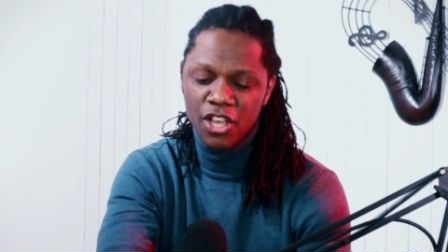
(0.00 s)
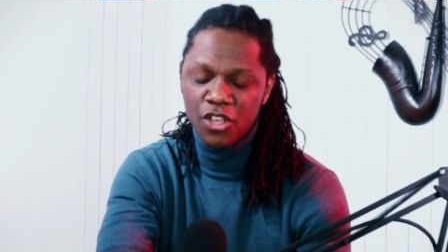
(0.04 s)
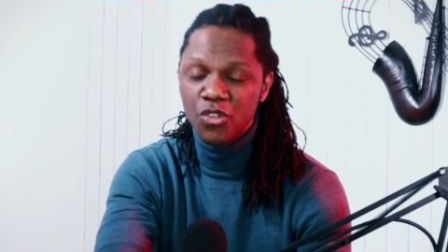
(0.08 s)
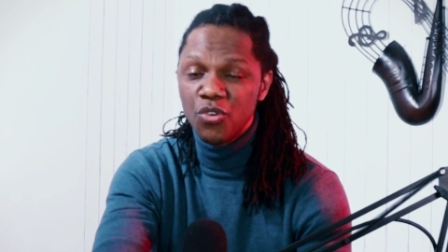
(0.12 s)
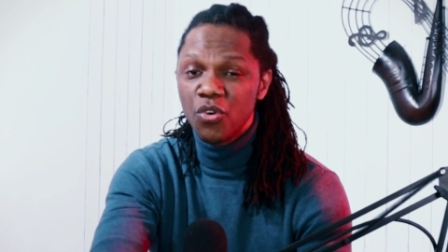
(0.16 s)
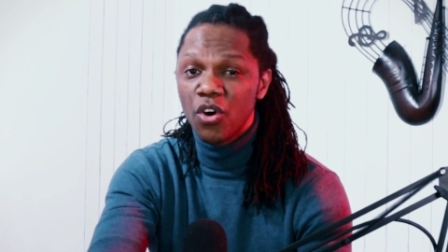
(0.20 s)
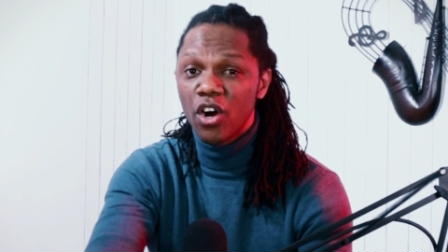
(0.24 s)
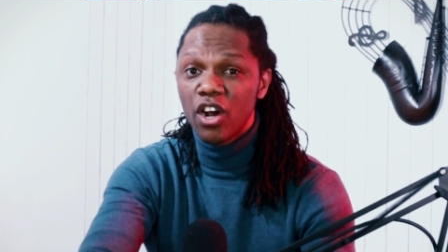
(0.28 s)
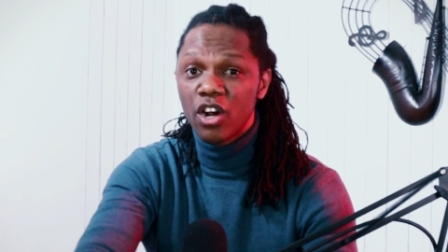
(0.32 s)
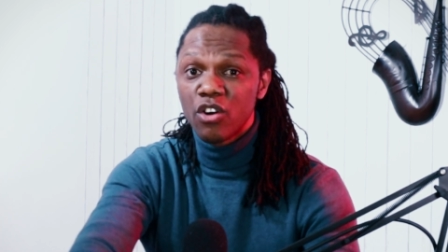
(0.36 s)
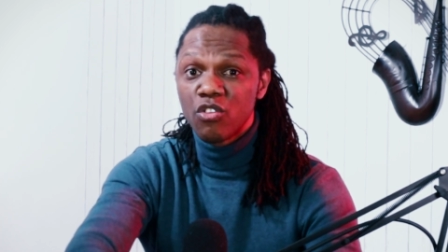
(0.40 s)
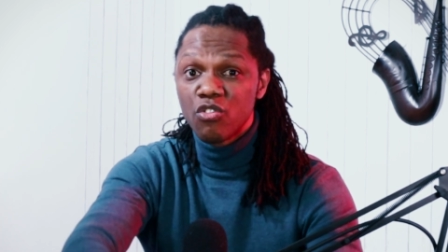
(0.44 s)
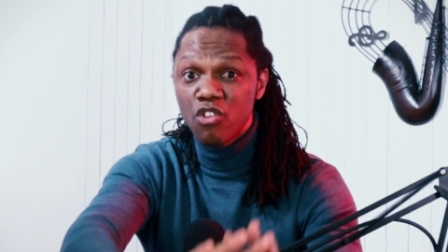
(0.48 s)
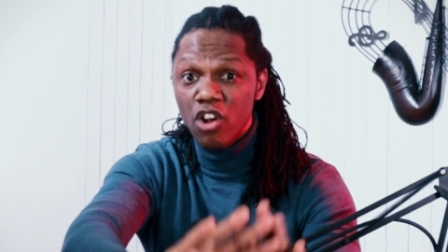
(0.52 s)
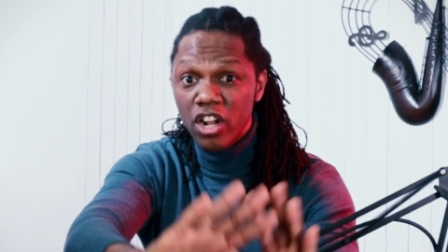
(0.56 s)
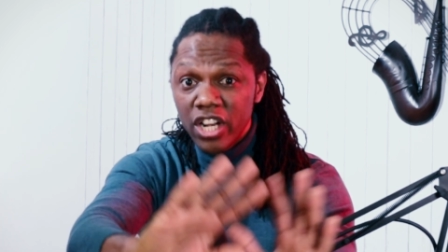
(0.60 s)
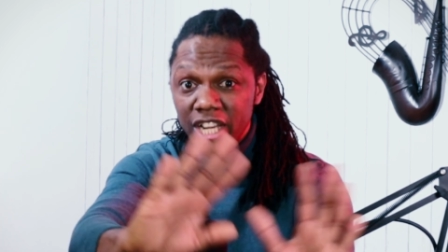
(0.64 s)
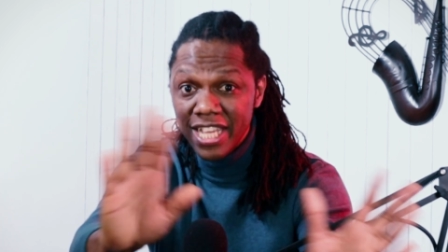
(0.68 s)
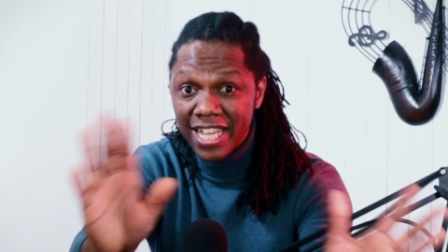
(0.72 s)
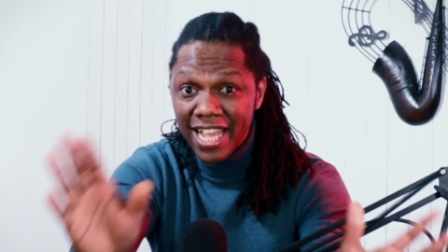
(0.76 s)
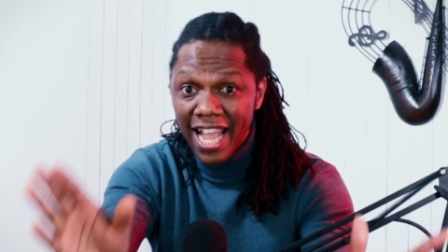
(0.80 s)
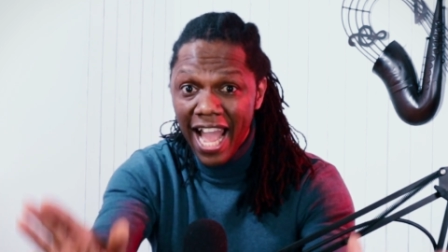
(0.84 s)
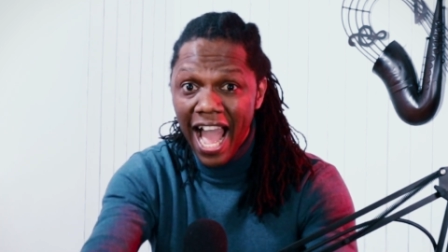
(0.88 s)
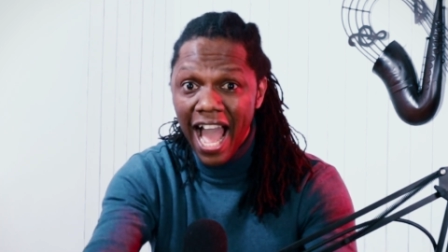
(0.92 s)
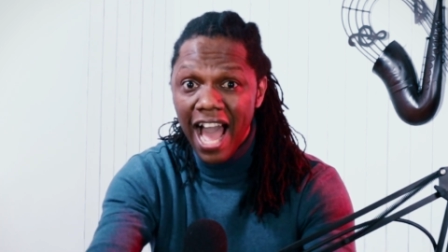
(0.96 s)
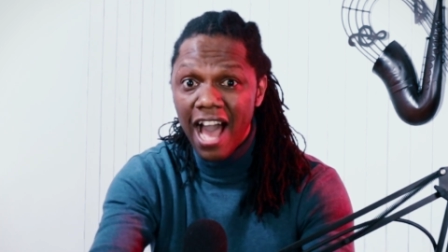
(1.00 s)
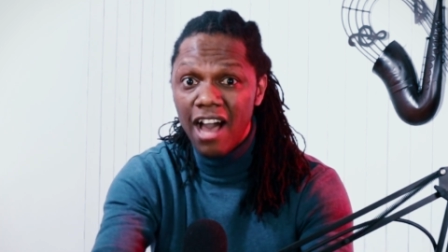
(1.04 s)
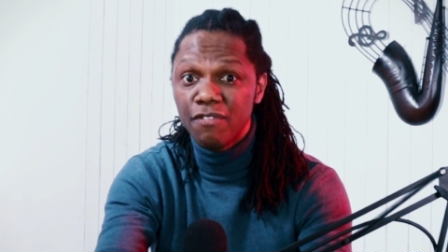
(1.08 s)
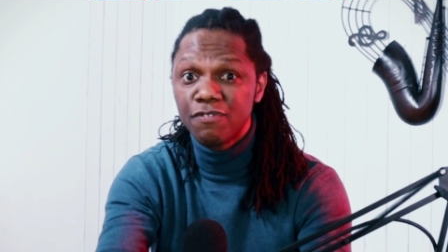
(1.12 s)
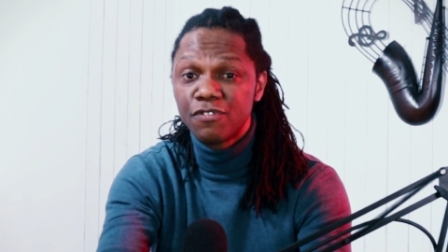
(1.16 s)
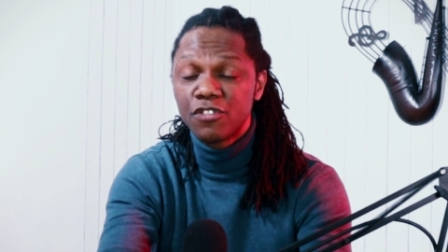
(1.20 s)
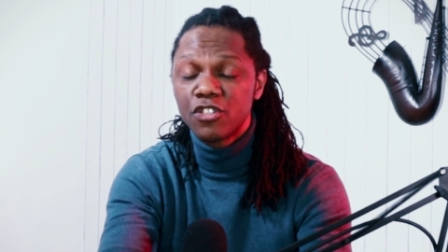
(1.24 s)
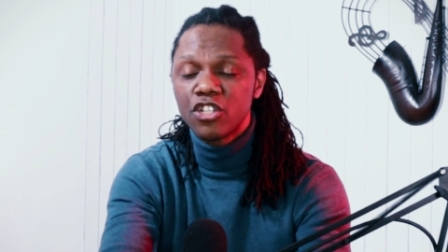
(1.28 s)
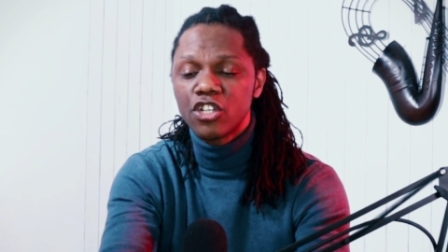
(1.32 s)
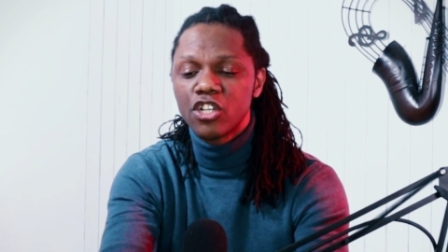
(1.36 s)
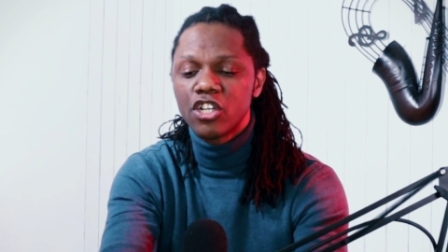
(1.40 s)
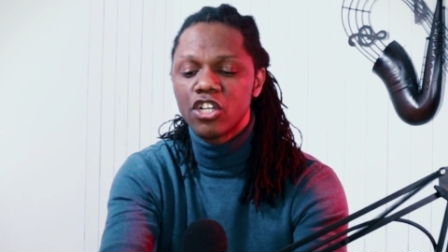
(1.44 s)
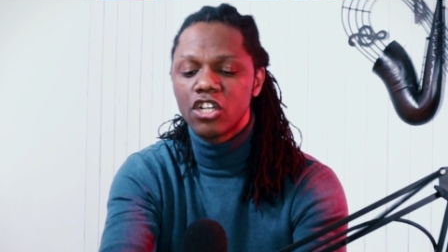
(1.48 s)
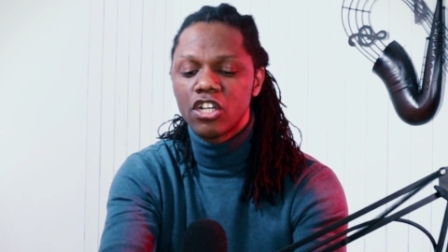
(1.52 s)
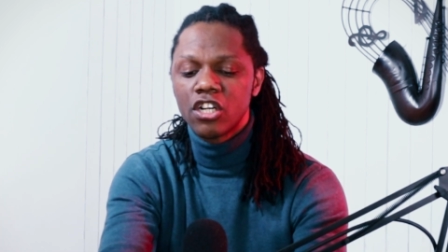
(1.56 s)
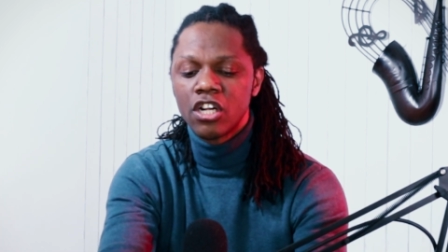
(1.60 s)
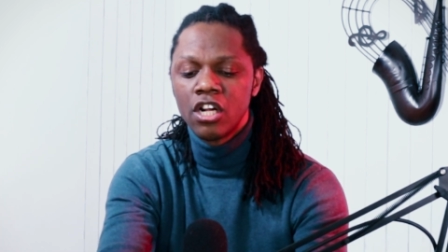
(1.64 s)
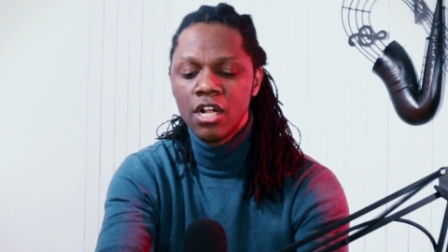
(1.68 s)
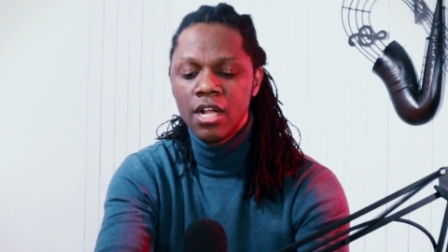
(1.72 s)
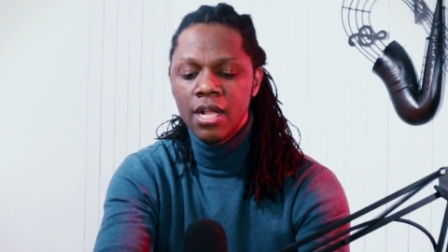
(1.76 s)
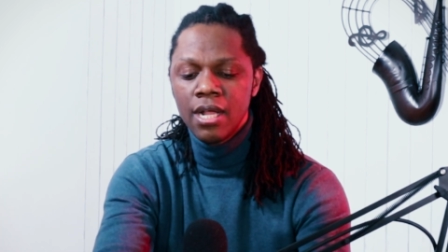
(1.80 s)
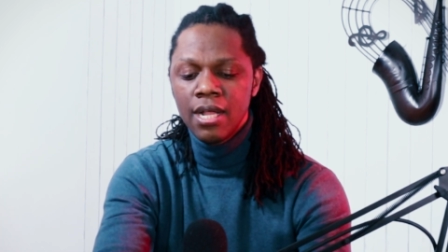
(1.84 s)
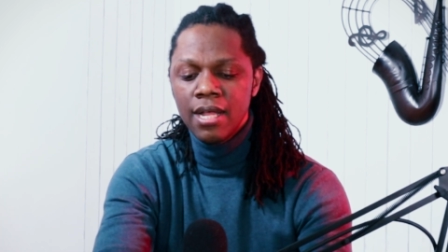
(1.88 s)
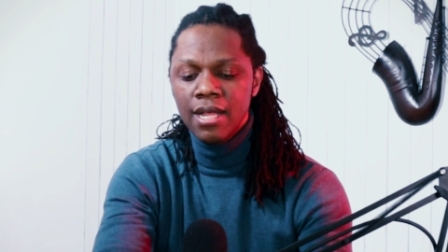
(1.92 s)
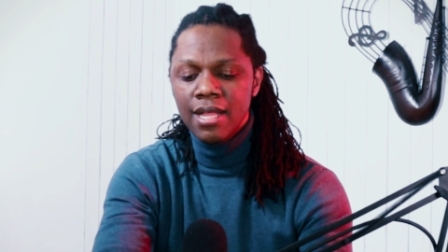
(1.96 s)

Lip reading: you are running after